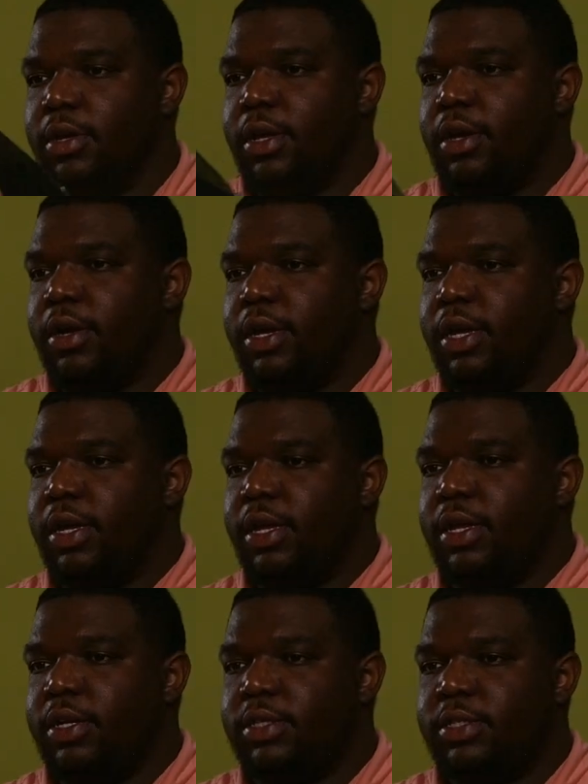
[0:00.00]
here
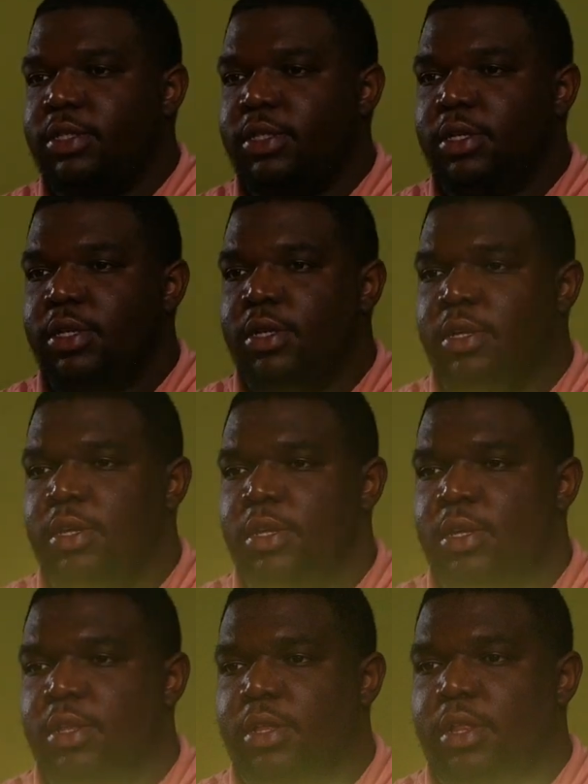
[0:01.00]
is
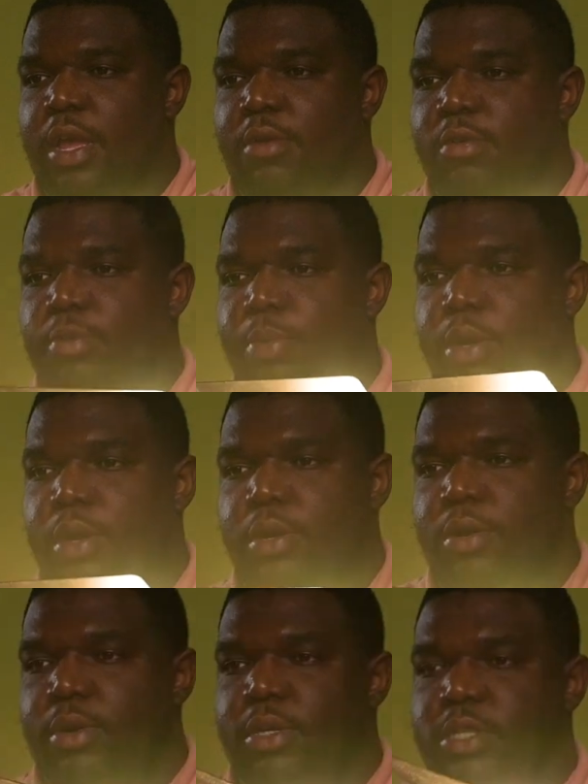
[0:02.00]
light with barn
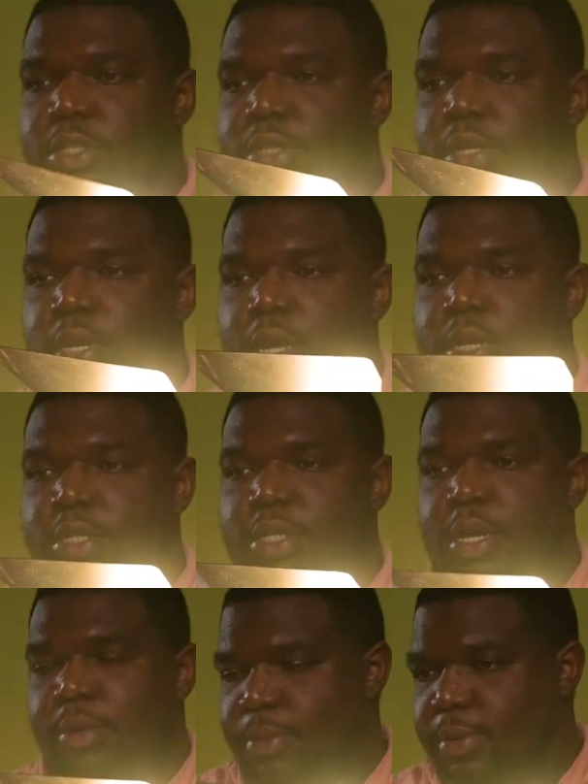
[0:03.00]
doors that you can kind of
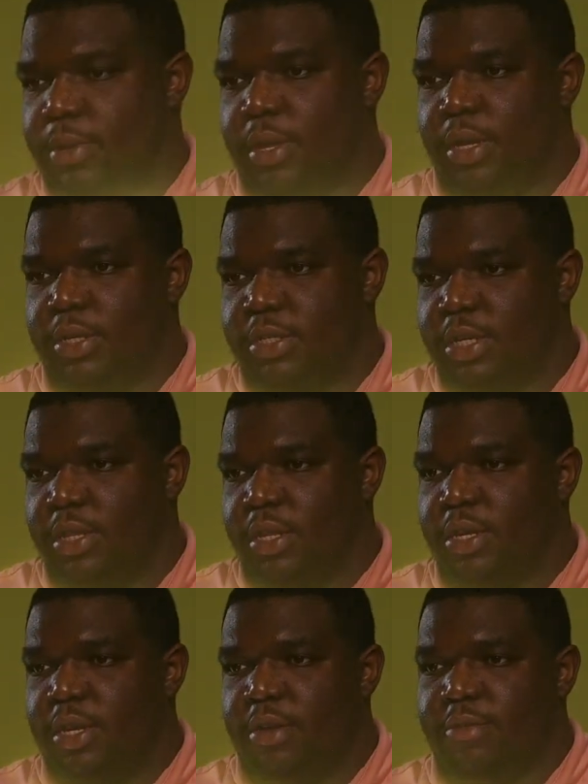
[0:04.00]
shape. You can see
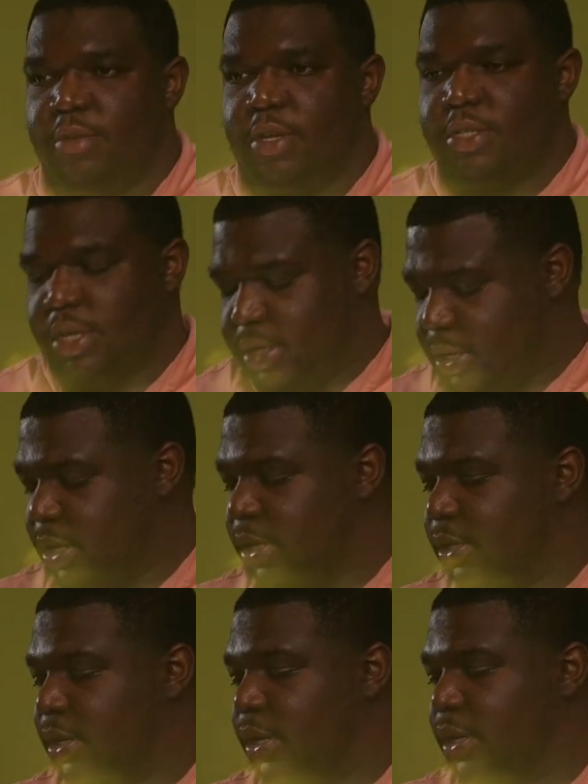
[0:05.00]
the difference in
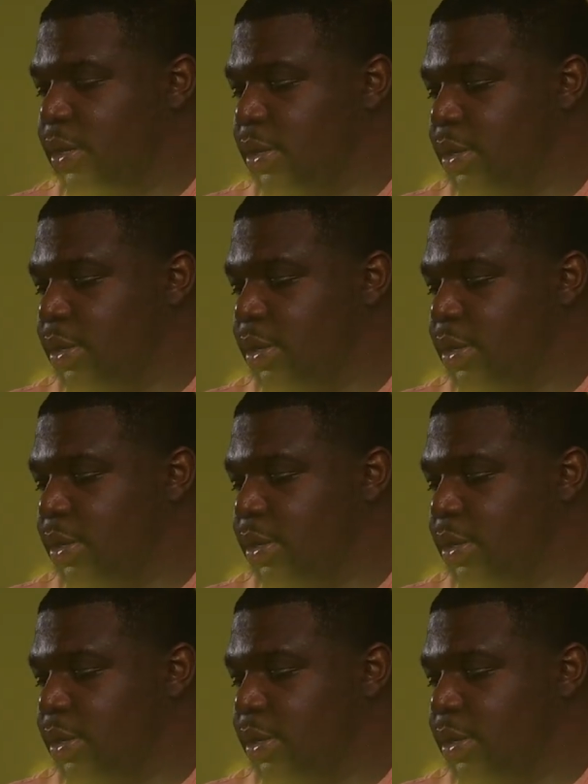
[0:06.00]
color.